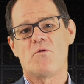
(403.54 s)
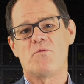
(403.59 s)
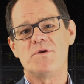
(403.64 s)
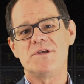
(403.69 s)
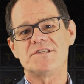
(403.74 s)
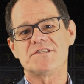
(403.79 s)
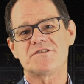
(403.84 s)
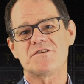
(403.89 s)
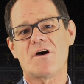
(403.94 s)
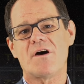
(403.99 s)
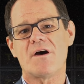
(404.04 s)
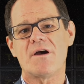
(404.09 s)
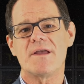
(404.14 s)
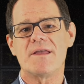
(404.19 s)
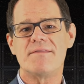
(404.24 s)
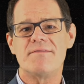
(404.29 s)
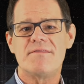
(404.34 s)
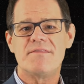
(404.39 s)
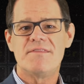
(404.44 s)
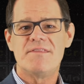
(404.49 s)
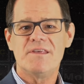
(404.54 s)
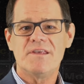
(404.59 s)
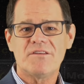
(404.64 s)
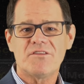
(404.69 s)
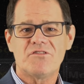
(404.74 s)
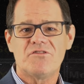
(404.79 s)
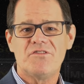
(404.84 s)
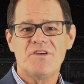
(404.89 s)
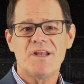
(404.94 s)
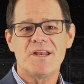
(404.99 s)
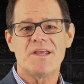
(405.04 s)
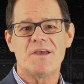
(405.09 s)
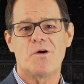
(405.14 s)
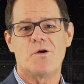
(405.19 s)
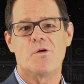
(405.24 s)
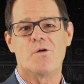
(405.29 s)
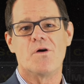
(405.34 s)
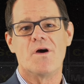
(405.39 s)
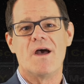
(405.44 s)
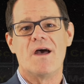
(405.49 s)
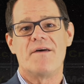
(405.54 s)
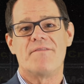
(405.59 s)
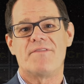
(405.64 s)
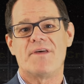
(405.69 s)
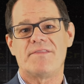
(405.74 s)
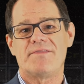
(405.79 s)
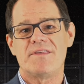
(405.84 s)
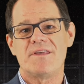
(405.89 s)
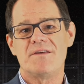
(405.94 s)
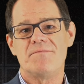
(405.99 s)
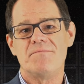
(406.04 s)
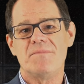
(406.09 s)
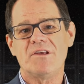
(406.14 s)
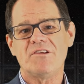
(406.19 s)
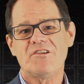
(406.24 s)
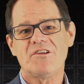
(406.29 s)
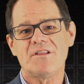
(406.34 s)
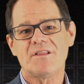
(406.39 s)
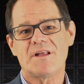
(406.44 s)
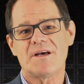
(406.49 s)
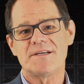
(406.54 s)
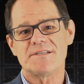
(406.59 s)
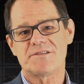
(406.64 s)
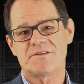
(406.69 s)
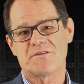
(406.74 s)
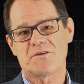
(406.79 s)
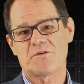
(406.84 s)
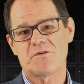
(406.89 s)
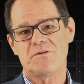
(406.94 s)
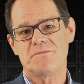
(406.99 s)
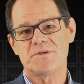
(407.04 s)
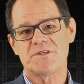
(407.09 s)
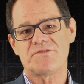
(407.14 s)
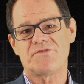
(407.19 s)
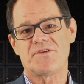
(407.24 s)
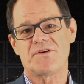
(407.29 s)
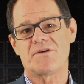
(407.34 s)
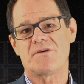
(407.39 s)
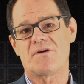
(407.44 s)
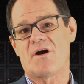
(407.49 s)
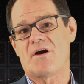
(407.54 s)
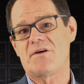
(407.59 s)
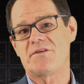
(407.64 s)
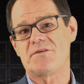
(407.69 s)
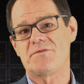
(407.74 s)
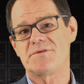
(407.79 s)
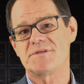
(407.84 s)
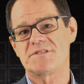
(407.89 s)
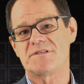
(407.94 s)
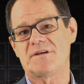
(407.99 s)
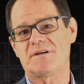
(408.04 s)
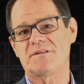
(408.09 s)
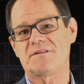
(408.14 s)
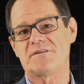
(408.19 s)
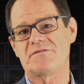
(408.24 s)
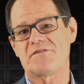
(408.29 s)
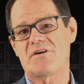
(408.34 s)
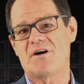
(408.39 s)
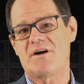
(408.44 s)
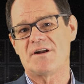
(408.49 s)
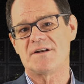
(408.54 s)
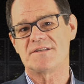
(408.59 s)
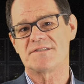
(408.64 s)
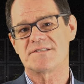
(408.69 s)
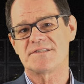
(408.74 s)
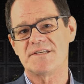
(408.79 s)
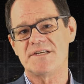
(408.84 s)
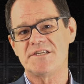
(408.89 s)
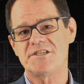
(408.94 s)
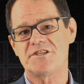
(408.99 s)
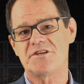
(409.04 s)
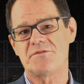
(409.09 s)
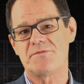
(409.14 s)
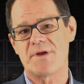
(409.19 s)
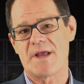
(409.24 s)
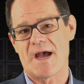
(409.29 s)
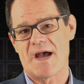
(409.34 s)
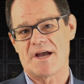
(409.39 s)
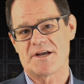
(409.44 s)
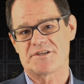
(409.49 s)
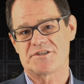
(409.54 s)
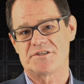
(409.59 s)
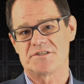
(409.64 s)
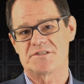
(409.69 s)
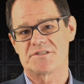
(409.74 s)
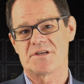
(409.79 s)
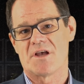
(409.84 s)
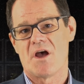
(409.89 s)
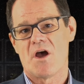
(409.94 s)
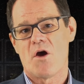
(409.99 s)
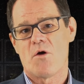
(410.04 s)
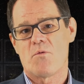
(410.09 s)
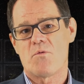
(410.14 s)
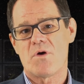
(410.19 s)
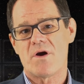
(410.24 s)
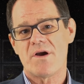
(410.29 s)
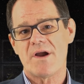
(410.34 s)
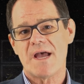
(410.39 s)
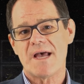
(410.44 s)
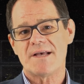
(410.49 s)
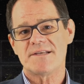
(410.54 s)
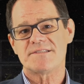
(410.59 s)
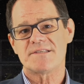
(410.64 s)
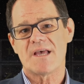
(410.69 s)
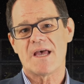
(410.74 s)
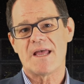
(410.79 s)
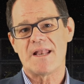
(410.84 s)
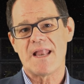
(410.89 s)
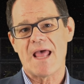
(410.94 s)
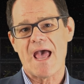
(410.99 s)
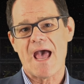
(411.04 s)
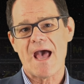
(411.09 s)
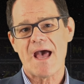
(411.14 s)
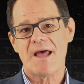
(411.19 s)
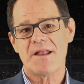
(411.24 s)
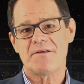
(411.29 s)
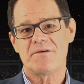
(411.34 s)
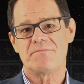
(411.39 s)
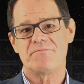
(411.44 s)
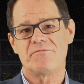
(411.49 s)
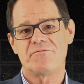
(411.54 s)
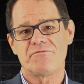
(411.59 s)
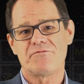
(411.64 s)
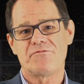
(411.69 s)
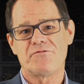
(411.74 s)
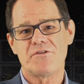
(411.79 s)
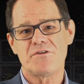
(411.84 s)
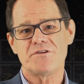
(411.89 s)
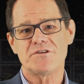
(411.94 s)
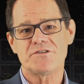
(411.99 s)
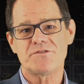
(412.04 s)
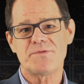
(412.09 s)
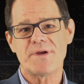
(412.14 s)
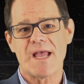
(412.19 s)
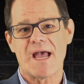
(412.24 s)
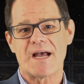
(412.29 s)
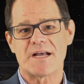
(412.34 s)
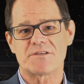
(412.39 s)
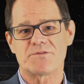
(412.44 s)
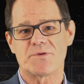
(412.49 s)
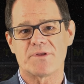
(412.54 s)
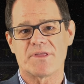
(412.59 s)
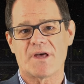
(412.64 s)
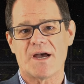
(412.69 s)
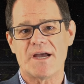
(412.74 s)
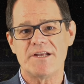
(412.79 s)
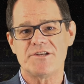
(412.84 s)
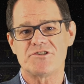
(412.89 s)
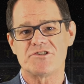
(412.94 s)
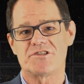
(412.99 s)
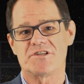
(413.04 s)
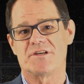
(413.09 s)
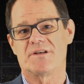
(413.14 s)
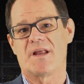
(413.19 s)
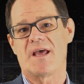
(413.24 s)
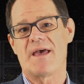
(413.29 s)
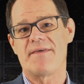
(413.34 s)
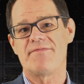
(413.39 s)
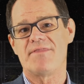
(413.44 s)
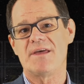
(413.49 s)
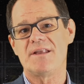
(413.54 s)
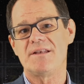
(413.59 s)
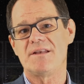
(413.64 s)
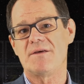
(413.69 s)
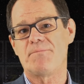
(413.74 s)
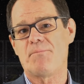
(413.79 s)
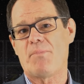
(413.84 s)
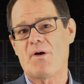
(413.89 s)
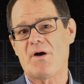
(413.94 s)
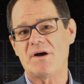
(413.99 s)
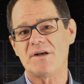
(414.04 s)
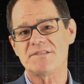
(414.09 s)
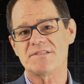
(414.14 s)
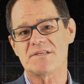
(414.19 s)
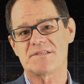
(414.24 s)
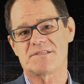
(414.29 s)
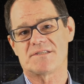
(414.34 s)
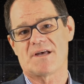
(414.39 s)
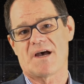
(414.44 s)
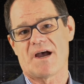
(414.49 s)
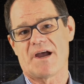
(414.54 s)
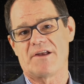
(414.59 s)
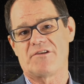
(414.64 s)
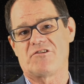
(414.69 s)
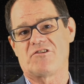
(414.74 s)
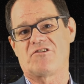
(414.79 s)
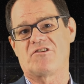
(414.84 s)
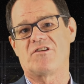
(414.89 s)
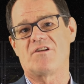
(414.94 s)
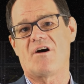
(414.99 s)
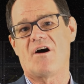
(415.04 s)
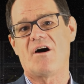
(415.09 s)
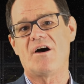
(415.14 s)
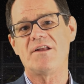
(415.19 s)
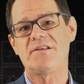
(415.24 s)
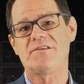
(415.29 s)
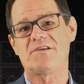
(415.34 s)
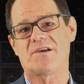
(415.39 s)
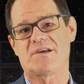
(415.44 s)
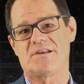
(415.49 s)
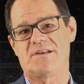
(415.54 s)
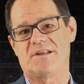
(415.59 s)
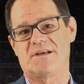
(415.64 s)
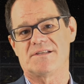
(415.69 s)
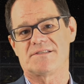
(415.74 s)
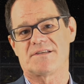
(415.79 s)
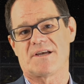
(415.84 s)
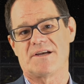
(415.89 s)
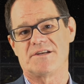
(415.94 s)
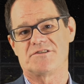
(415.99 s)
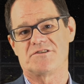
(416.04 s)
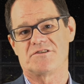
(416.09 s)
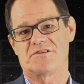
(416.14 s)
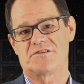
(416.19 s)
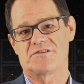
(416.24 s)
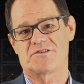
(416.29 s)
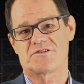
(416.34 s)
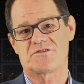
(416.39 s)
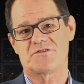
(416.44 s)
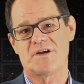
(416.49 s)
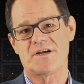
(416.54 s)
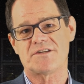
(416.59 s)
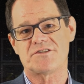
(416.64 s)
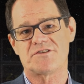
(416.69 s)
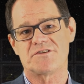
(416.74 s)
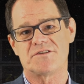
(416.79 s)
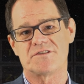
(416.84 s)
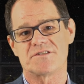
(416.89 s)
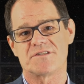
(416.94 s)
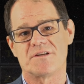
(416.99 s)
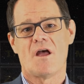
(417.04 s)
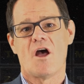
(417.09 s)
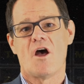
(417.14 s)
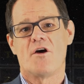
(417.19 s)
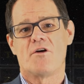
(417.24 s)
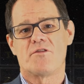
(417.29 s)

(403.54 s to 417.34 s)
We saw in this video that the emission lines of the chromosphere are the result of condensation reactions, whereas an atom first reacts with hydrogen and then deposits the hydrogen onto condensed hydrogen structures.